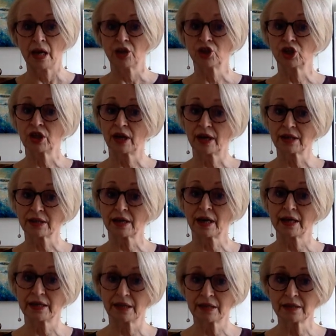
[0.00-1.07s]
She has
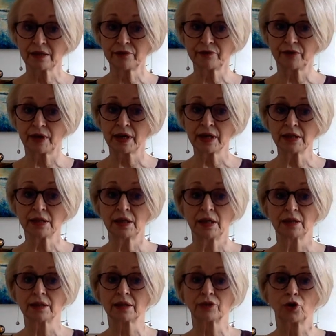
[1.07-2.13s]
identified
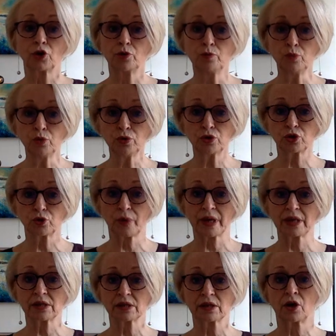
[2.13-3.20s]
that her mood
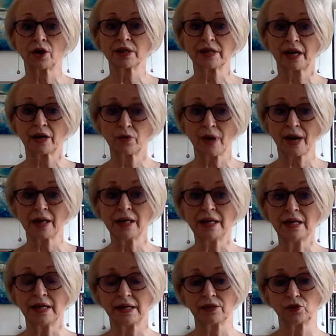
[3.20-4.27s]
swings are directly
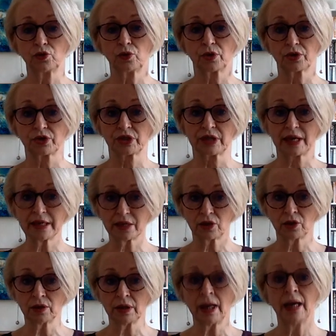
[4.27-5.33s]
linked to her
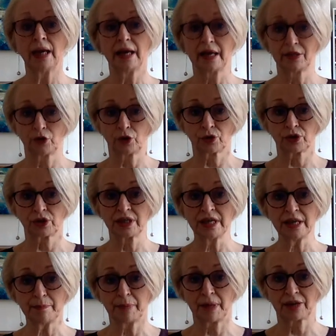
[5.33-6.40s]
cycle and her
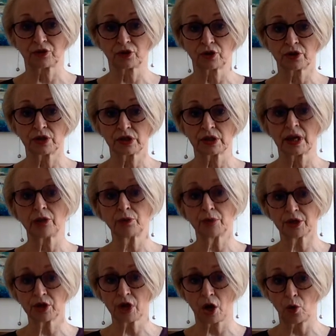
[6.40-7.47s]
sleep patterns, and
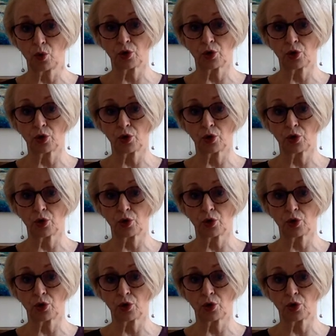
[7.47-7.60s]
we're now